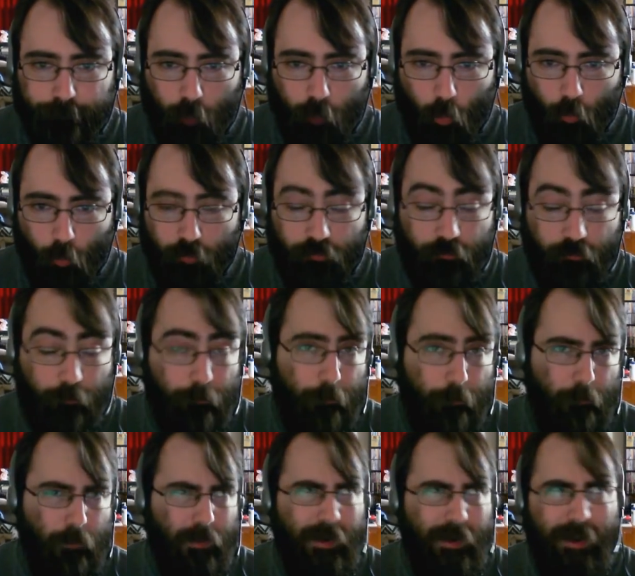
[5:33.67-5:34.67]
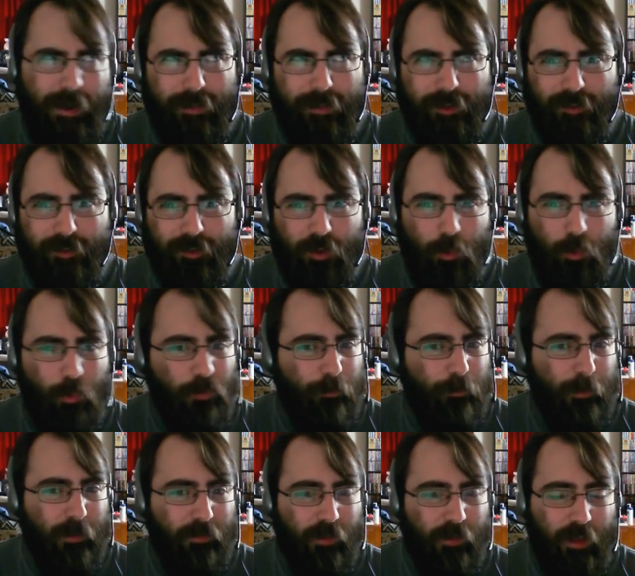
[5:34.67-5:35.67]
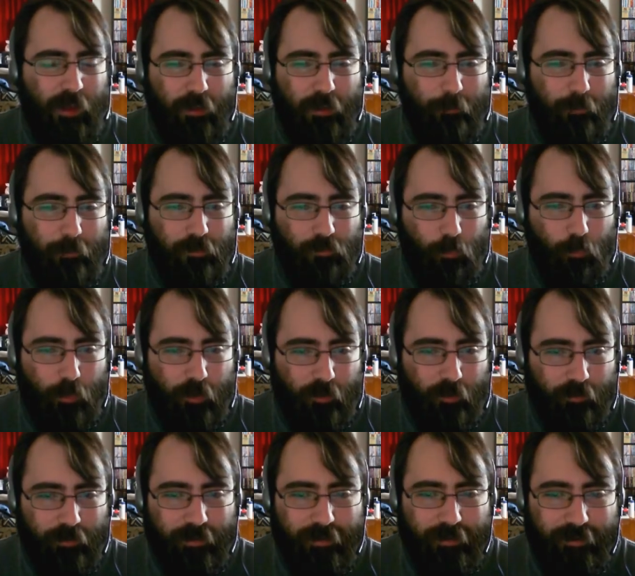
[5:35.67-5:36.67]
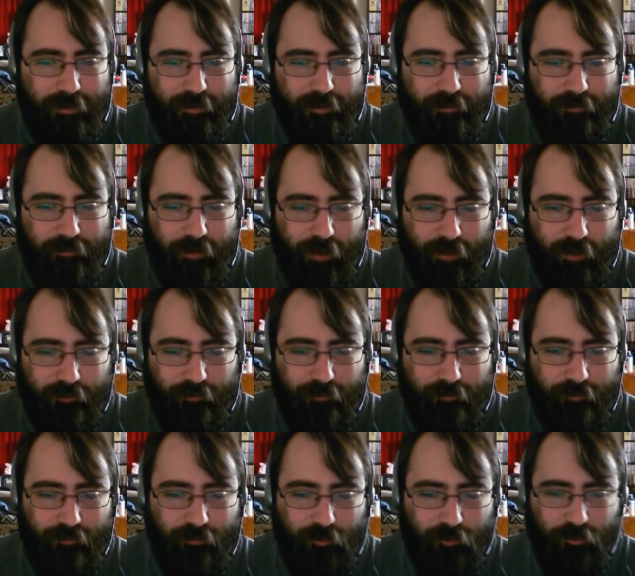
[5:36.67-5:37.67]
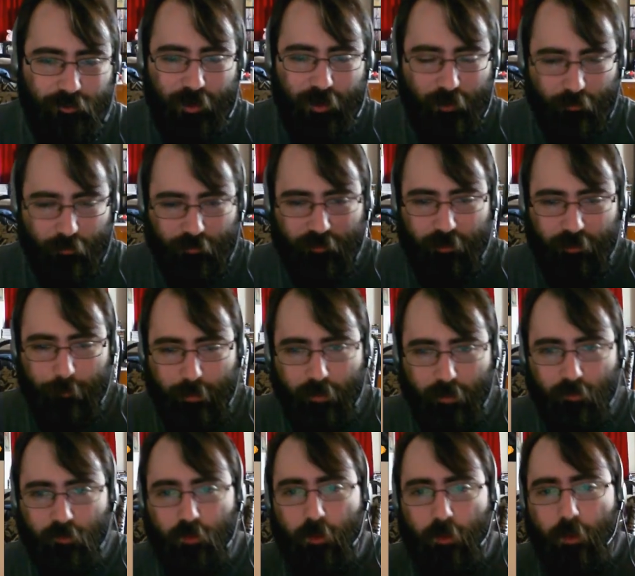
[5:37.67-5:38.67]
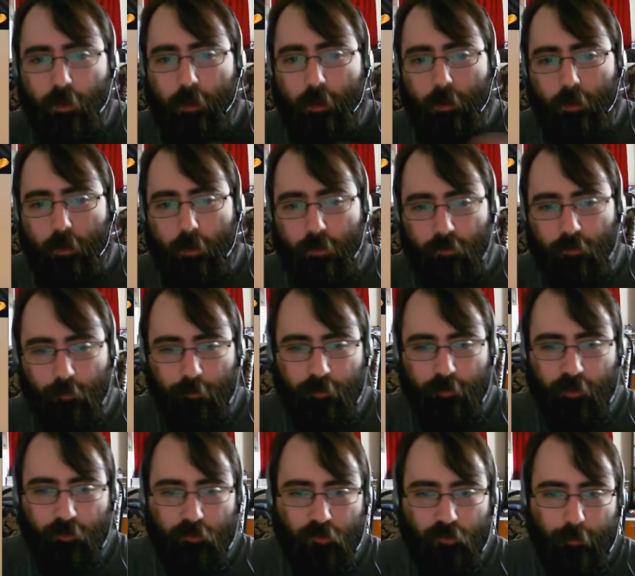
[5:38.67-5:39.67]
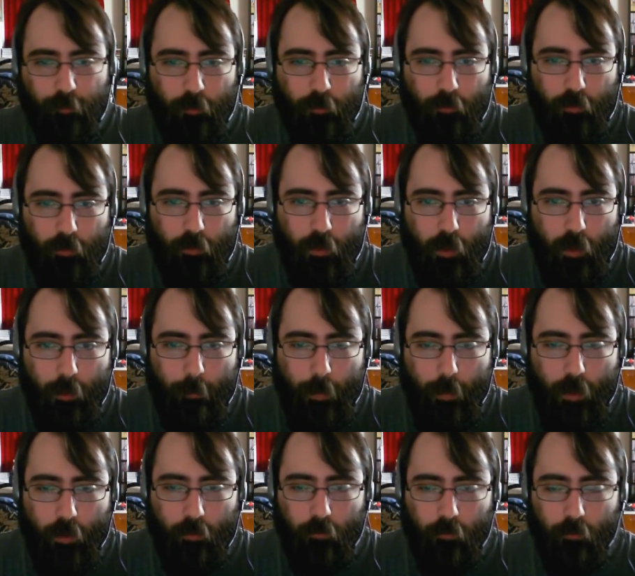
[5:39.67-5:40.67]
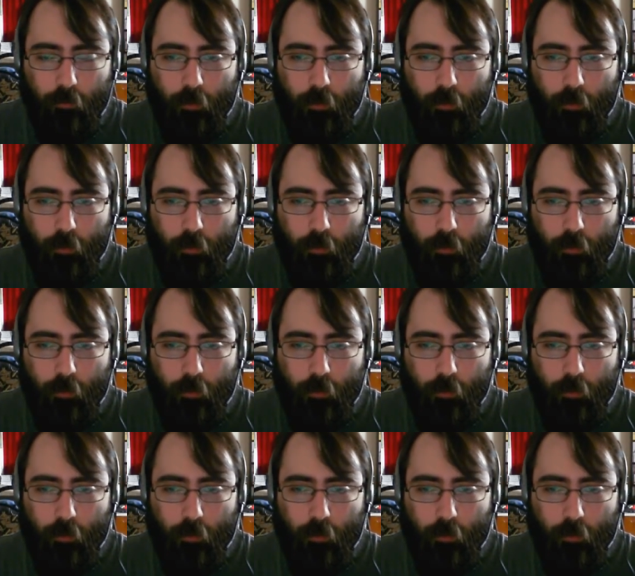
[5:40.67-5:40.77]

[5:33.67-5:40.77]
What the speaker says: which I think is the coolest part of the game. It's weird that you just get all these emails. This one teaches you about it, and then